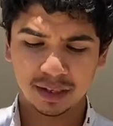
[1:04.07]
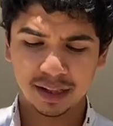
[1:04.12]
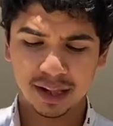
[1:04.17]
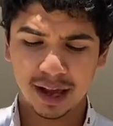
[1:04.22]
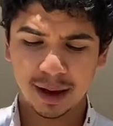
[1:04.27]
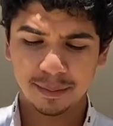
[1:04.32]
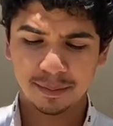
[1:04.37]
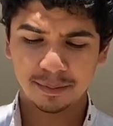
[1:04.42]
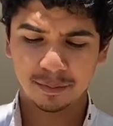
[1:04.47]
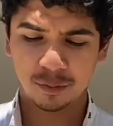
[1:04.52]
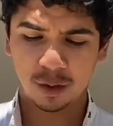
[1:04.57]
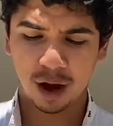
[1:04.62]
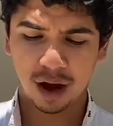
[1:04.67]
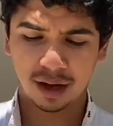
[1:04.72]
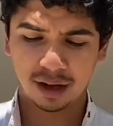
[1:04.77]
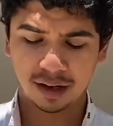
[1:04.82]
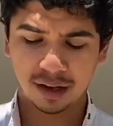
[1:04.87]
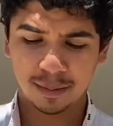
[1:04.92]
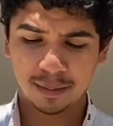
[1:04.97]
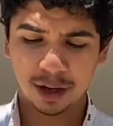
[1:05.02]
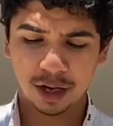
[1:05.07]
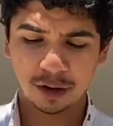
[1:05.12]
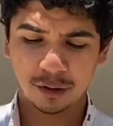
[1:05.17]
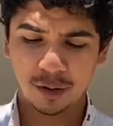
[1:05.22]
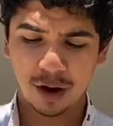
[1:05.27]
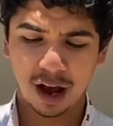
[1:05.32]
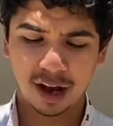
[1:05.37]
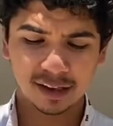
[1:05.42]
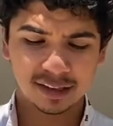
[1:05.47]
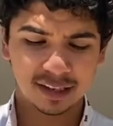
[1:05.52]
climbing among
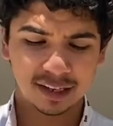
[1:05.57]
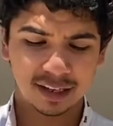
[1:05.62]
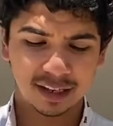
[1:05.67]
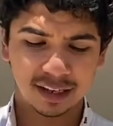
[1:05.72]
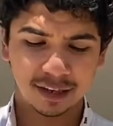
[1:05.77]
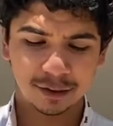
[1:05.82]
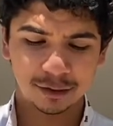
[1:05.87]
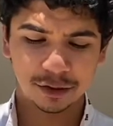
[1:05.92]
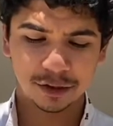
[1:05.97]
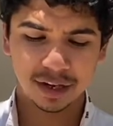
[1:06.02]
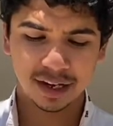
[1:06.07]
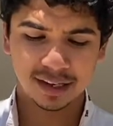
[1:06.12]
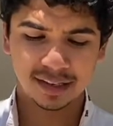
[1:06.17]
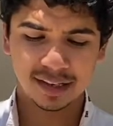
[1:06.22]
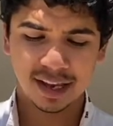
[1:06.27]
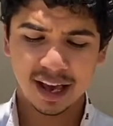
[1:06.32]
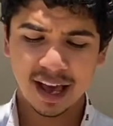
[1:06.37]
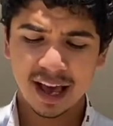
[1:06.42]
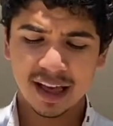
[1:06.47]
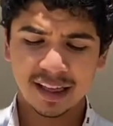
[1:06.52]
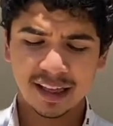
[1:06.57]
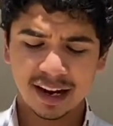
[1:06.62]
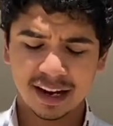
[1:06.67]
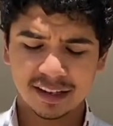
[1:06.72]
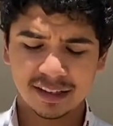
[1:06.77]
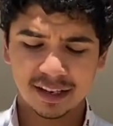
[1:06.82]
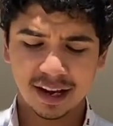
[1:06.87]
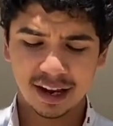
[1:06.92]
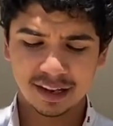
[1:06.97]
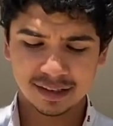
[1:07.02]
rocks and little trees that
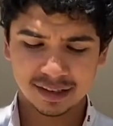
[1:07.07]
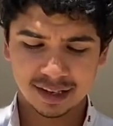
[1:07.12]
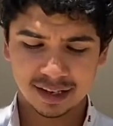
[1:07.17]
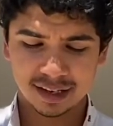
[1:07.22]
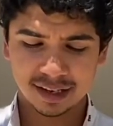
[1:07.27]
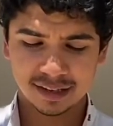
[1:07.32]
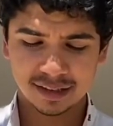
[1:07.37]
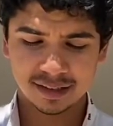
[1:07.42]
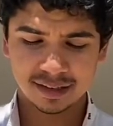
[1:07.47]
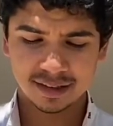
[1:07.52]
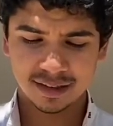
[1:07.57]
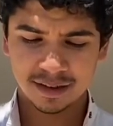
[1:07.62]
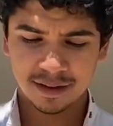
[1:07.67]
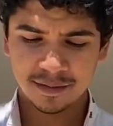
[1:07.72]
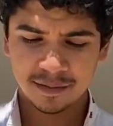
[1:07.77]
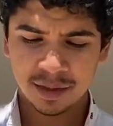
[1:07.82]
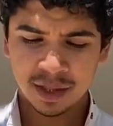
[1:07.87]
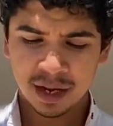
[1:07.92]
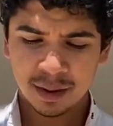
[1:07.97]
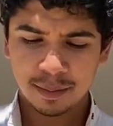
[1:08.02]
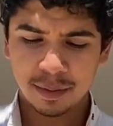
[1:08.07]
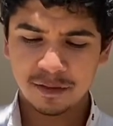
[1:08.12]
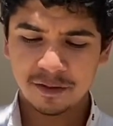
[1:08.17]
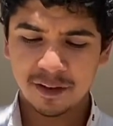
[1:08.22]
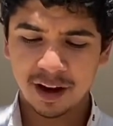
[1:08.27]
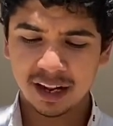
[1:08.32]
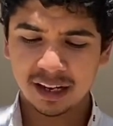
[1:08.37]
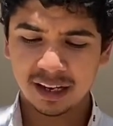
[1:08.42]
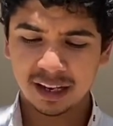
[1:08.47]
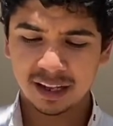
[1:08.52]
exhausted us. But
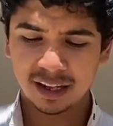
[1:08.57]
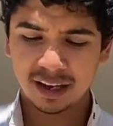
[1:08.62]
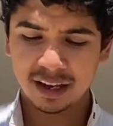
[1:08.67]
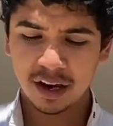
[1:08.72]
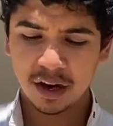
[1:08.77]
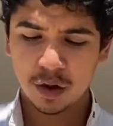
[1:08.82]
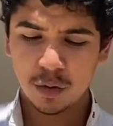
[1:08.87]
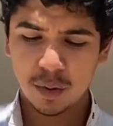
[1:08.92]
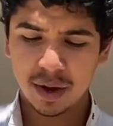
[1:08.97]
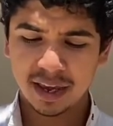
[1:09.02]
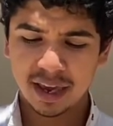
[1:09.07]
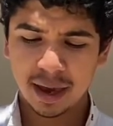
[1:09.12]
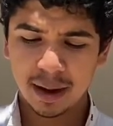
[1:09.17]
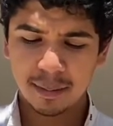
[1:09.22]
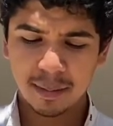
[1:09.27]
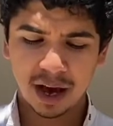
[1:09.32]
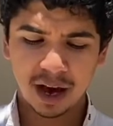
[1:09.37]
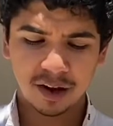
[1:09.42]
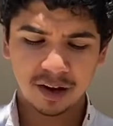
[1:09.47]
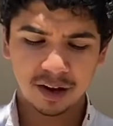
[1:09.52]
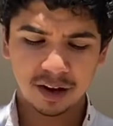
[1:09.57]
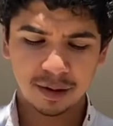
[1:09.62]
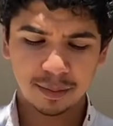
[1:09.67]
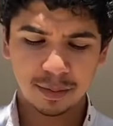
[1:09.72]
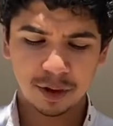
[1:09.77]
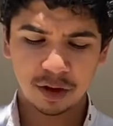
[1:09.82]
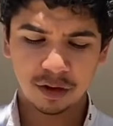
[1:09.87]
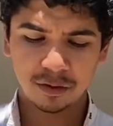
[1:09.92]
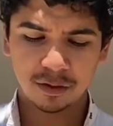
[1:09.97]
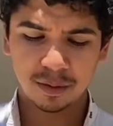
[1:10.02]
finally, we came out on a
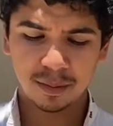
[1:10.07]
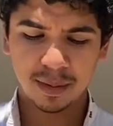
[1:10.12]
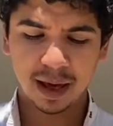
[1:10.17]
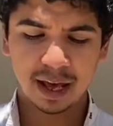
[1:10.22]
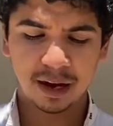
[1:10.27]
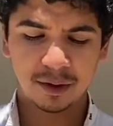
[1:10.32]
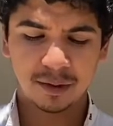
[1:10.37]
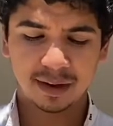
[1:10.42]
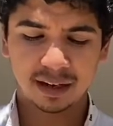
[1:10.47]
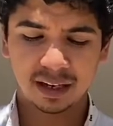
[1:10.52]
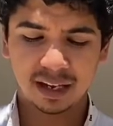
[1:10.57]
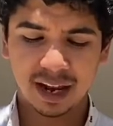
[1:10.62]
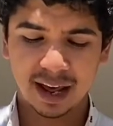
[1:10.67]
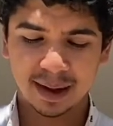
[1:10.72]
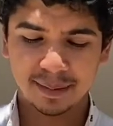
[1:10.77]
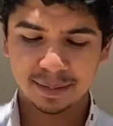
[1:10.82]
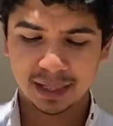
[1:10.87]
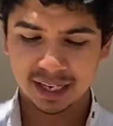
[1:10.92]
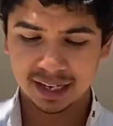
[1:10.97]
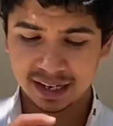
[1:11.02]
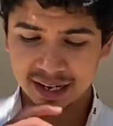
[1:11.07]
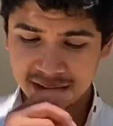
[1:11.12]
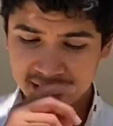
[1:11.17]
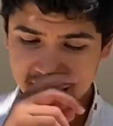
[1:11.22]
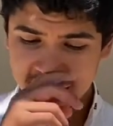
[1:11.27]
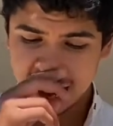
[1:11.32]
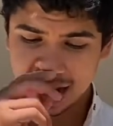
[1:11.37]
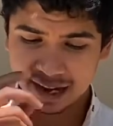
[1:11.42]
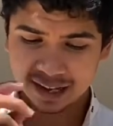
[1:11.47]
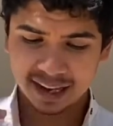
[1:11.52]
beautiful meadow and climbed it,
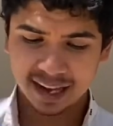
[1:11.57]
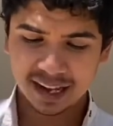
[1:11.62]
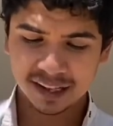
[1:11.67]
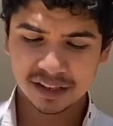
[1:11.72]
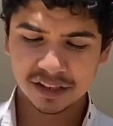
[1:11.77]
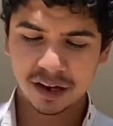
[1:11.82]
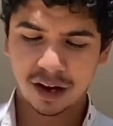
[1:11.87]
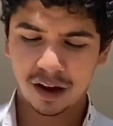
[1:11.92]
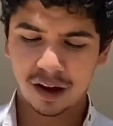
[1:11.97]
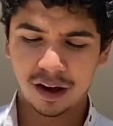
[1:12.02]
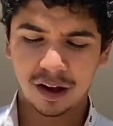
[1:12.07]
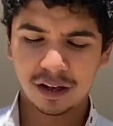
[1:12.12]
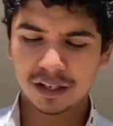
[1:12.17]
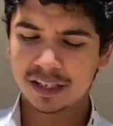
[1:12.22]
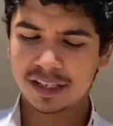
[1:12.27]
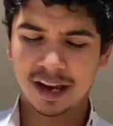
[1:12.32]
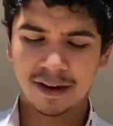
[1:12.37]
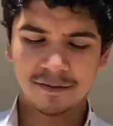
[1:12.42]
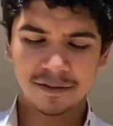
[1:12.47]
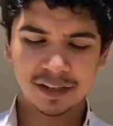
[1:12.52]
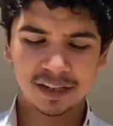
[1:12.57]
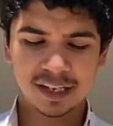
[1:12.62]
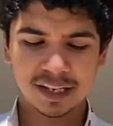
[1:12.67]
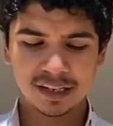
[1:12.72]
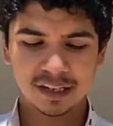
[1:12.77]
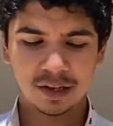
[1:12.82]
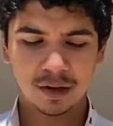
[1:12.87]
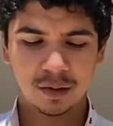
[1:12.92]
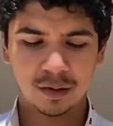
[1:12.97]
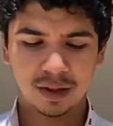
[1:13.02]
and again saw all San
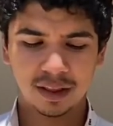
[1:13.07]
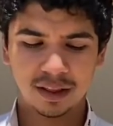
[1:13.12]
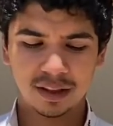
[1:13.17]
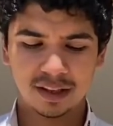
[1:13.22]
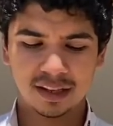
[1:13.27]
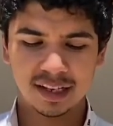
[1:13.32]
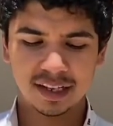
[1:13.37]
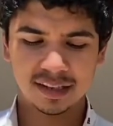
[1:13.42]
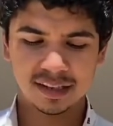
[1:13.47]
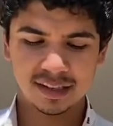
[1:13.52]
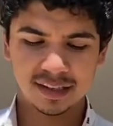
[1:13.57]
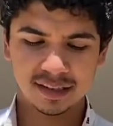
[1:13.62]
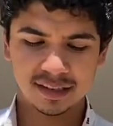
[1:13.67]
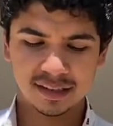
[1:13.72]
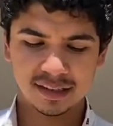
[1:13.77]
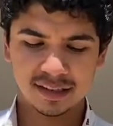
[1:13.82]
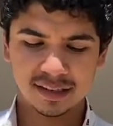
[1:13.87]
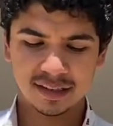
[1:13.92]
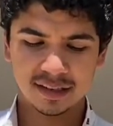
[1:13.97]
Francisco in the distance.